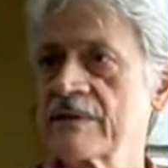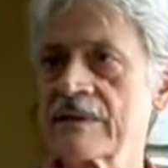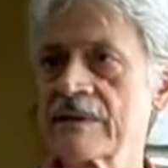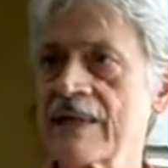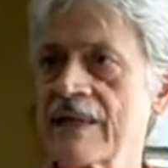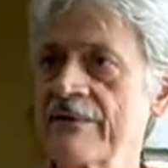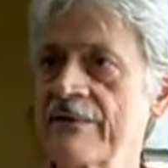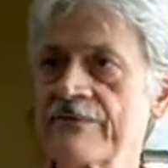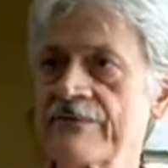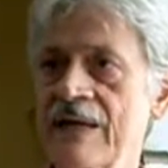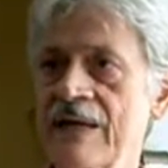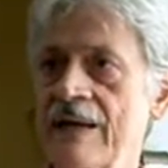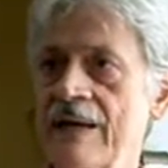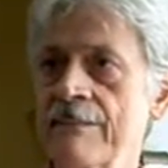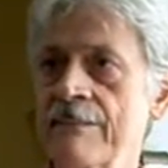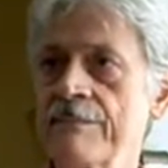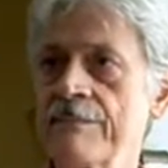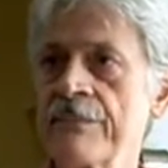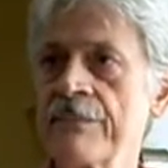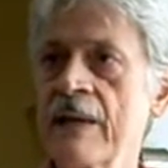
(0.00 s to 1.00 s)
this
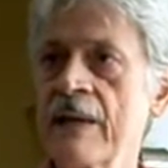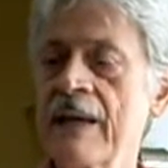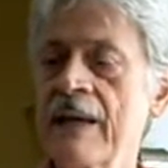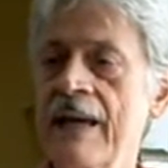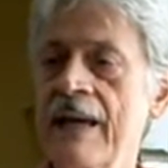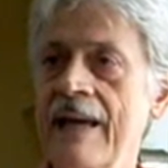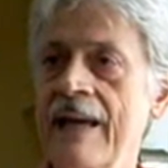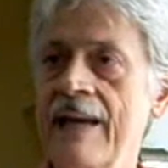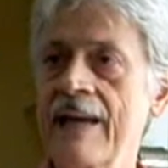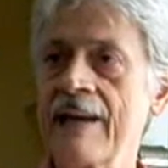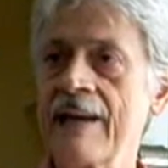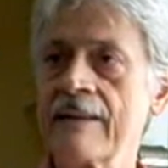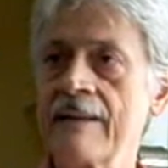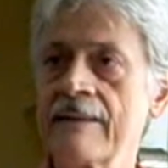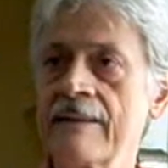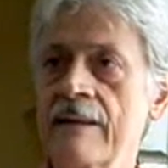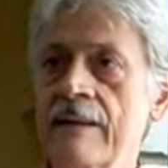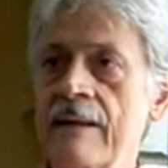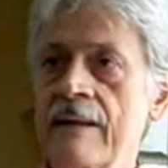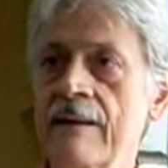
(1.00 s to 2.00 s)
lifetime,
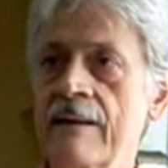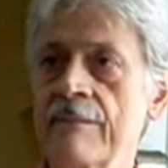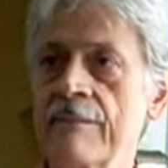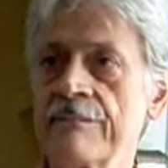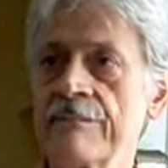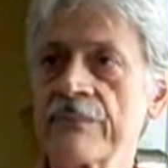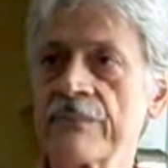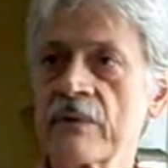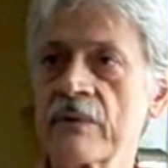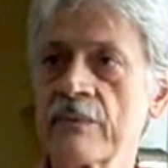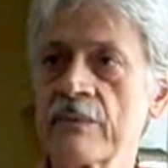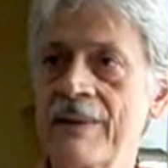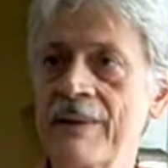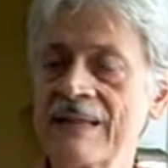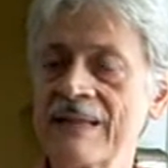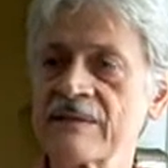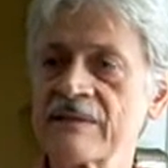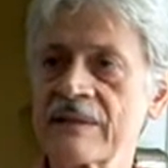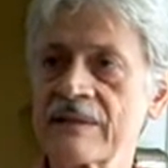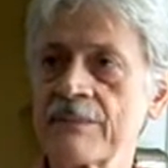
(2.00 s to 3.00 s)
and the
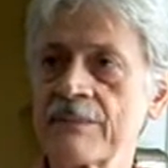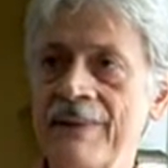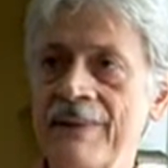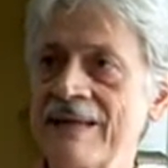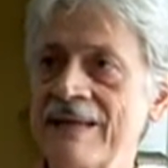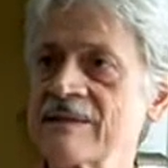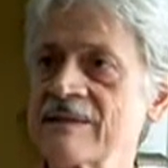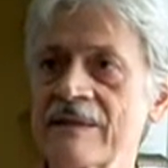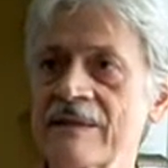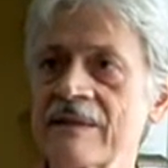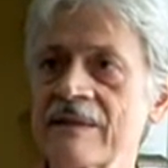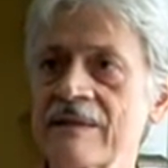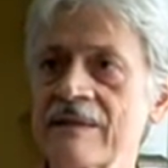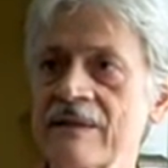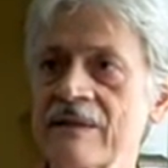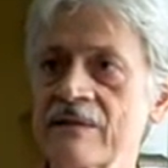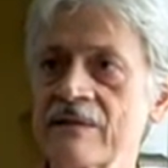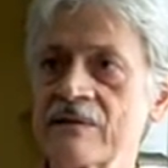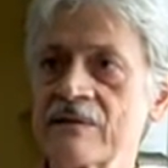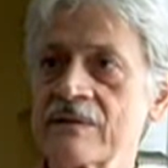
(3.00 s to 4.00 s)
basic
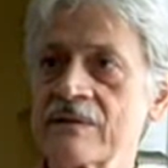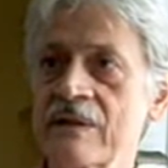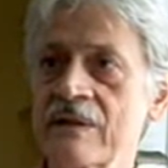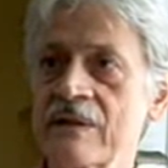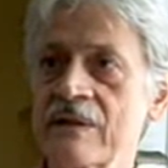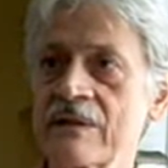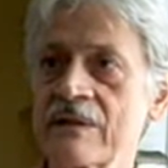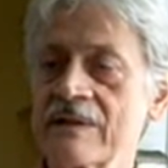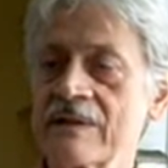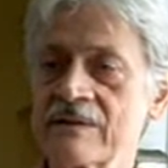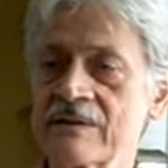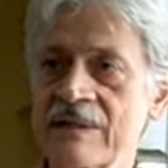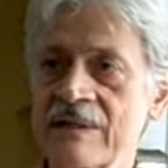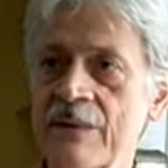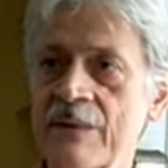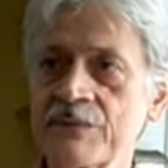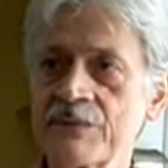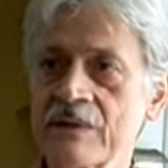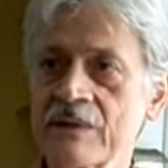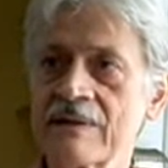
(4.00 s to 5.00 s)
is
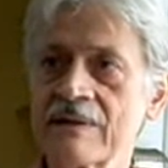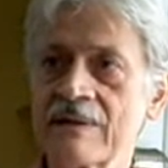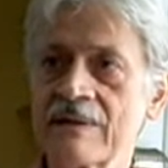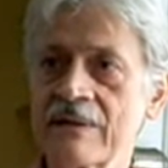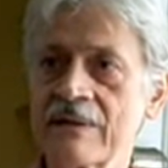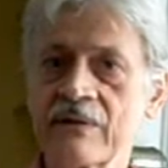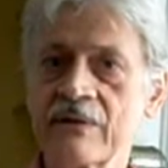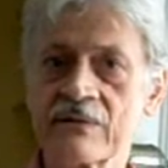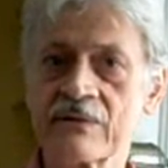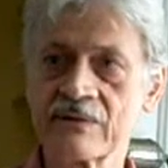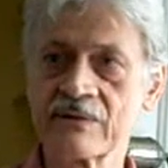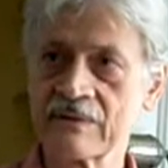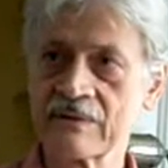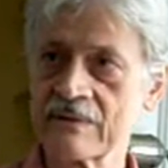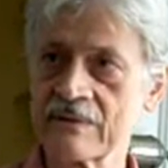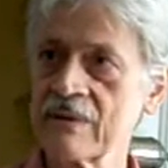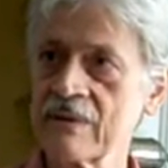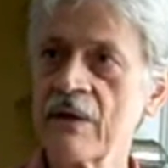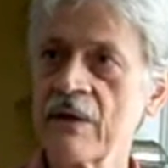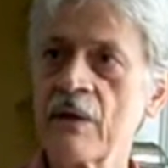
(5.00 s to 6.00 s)
conception, and then there's
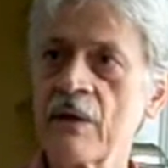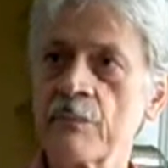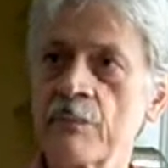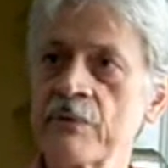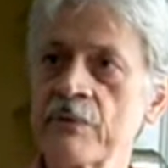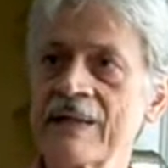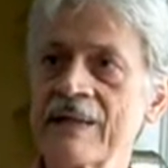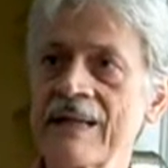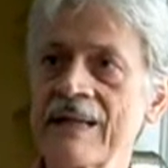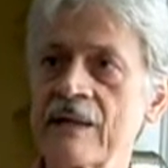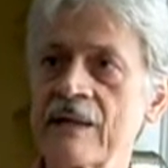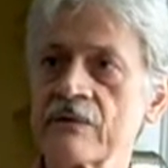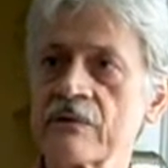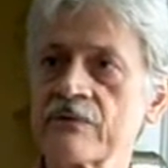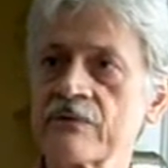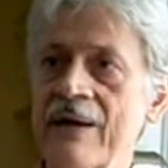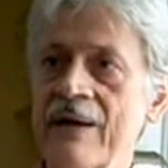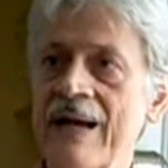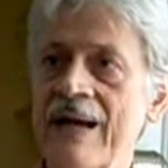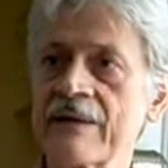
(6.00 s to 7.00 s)
the prenatal
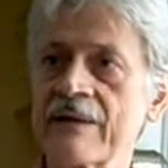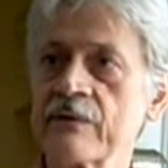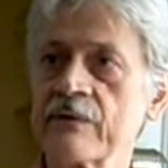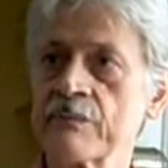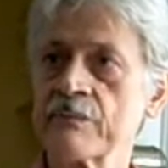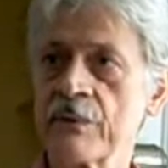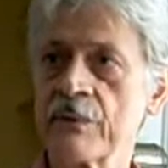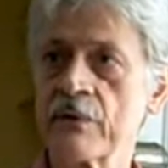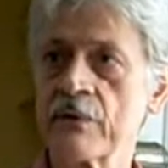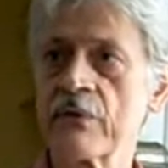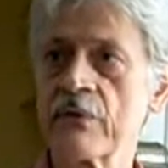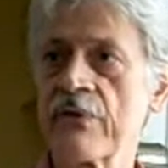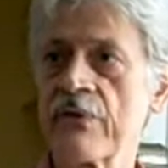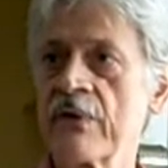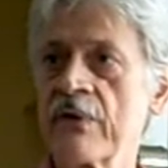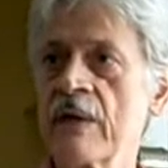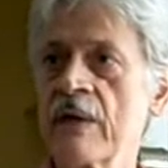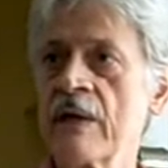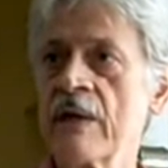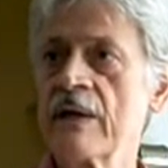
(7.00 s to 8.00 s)
track, your birth,